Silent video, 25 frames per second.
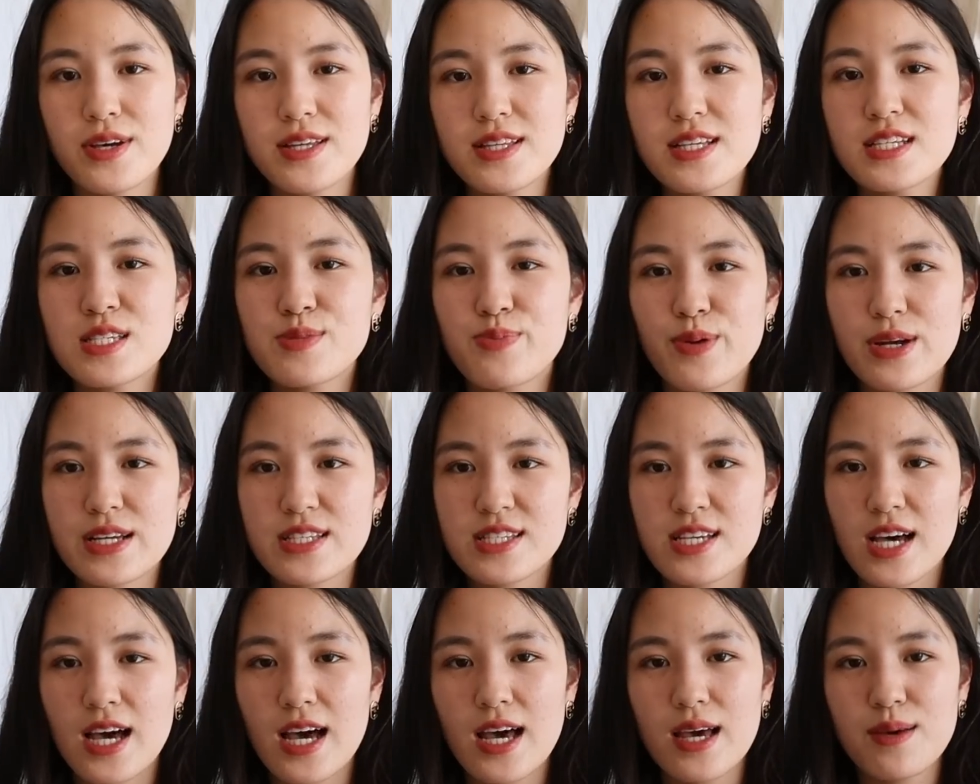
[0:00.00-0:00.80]
in the
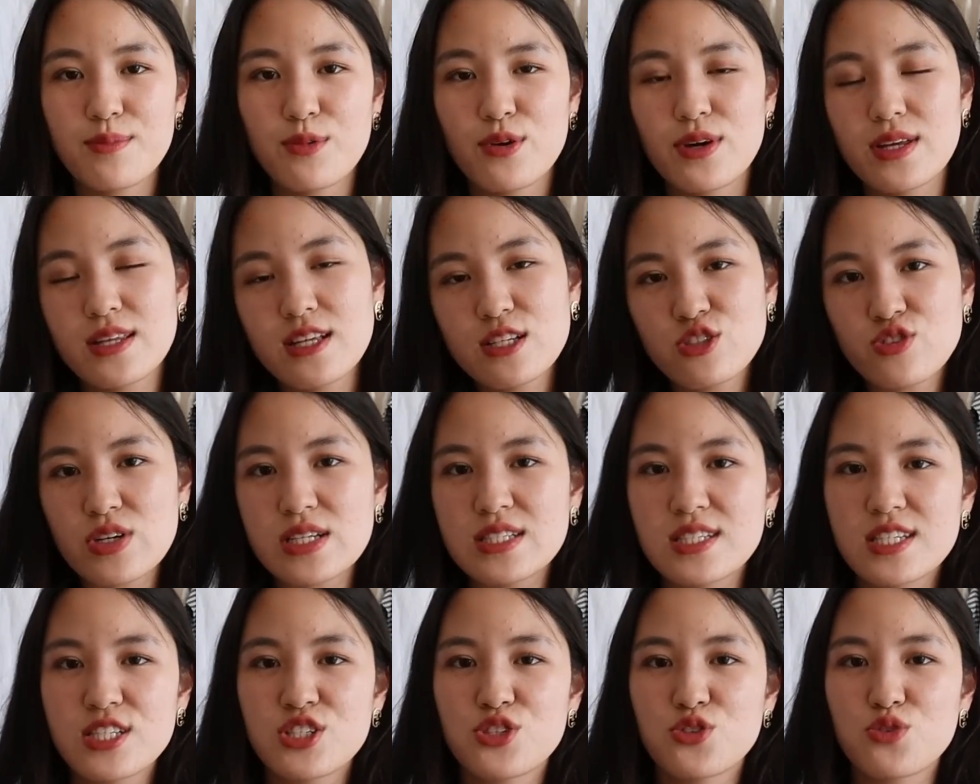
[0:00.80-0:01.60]
springtime or in the
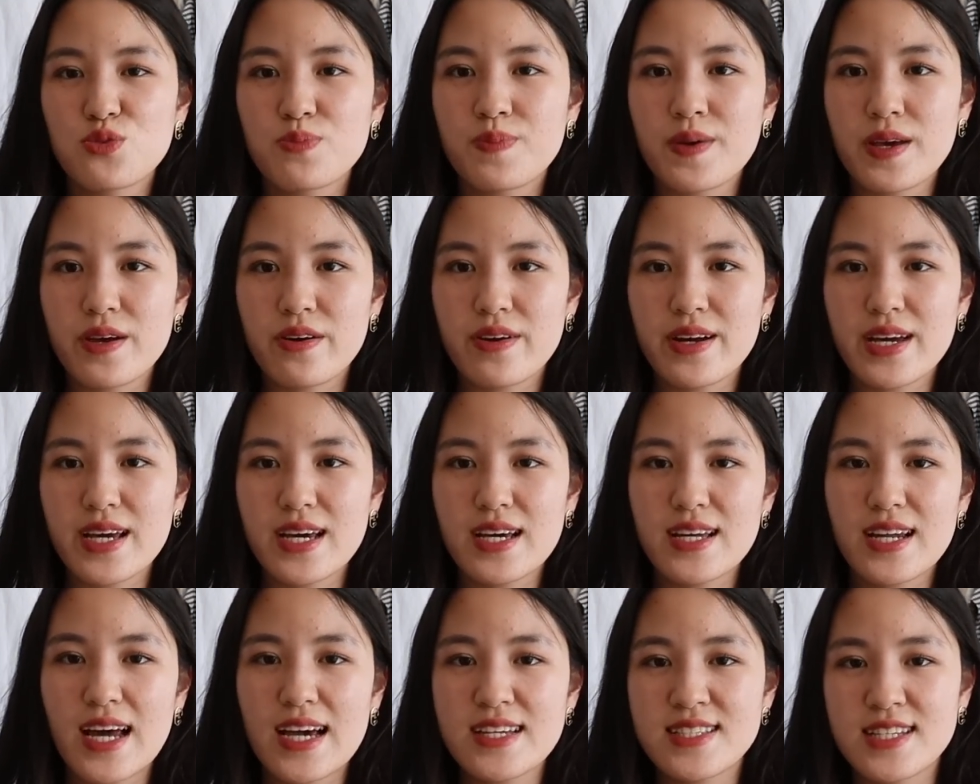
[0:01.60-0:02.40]
transitional
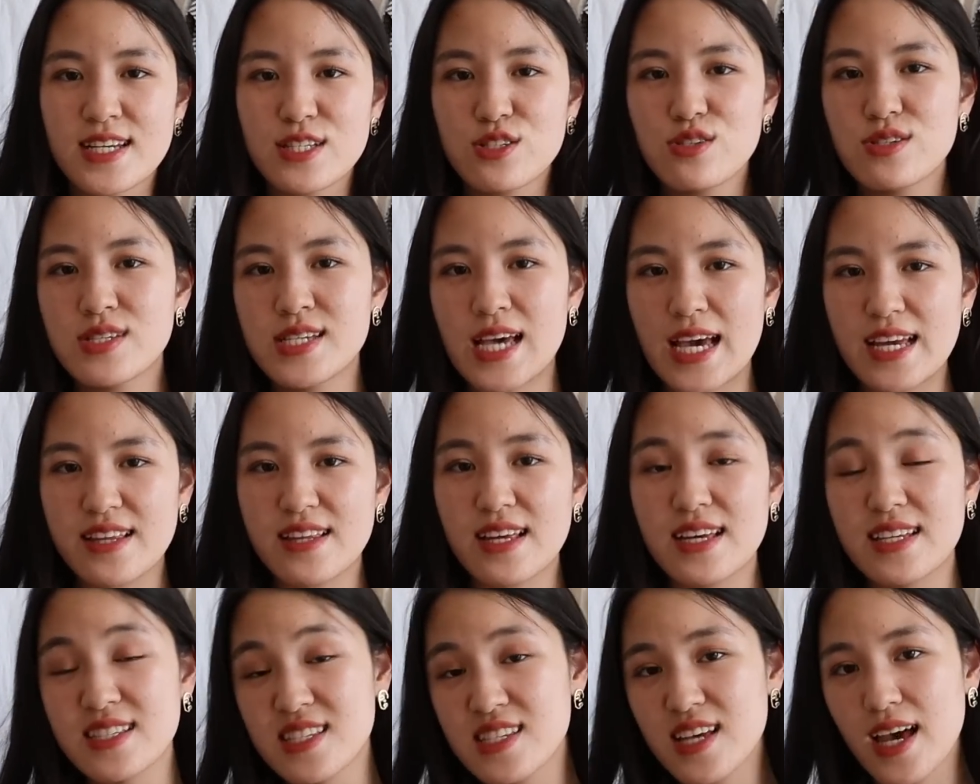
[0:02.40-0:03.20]
period, I tend to take
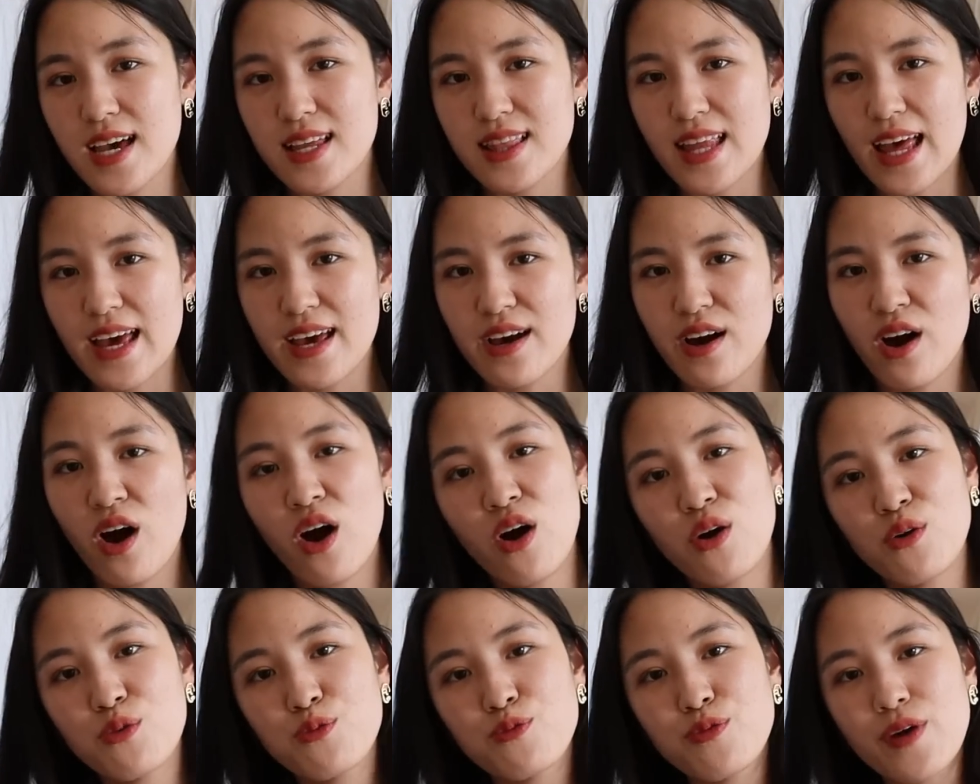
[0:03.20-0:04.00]
the inside layer
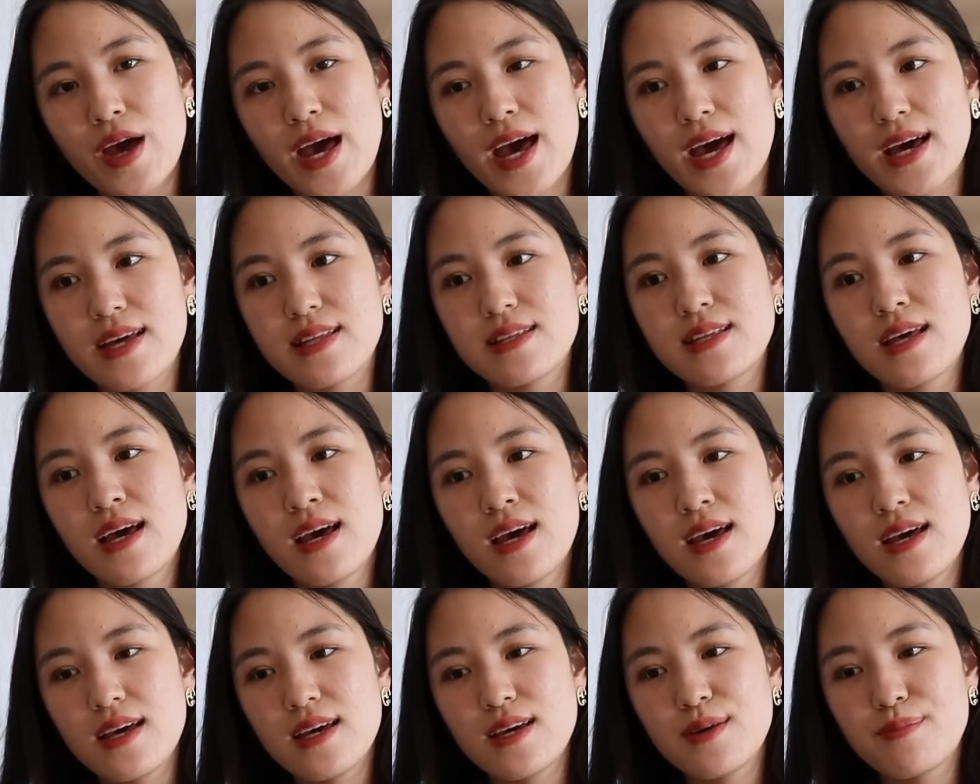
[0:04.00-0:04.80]
off, and
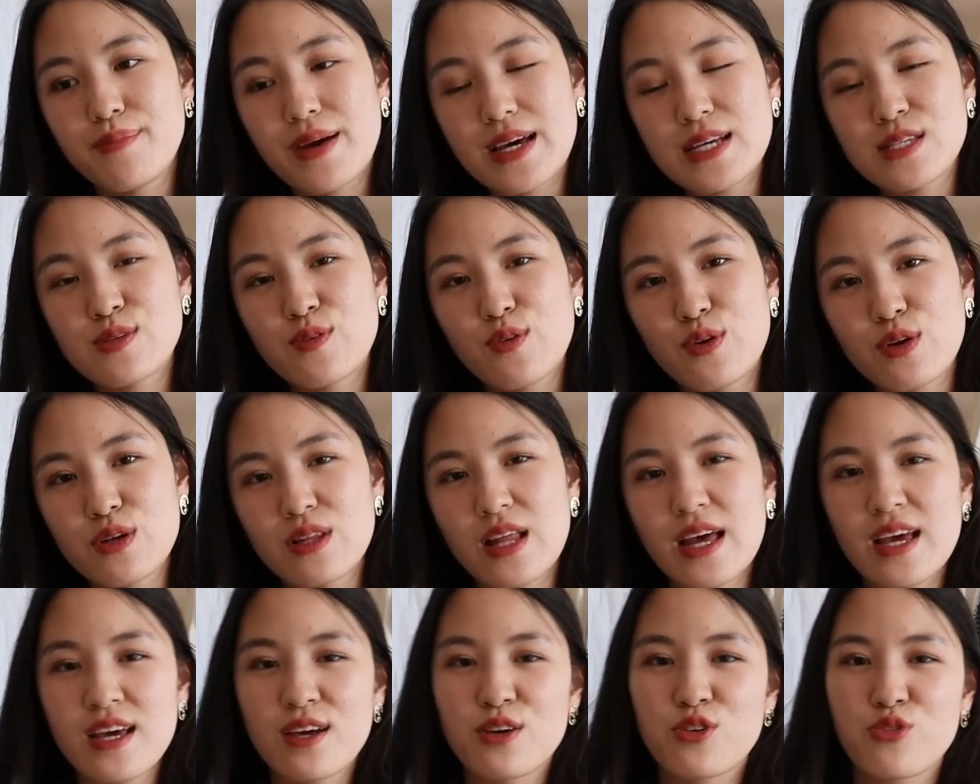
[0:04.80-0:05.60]
it makes for
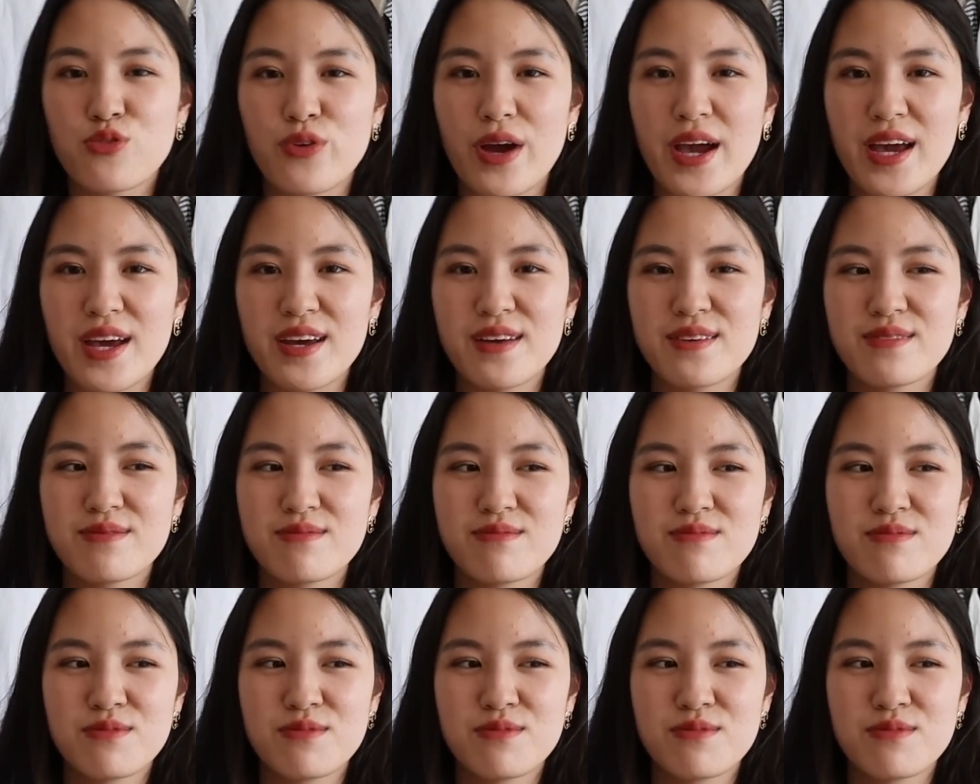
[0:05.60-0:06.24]
like a great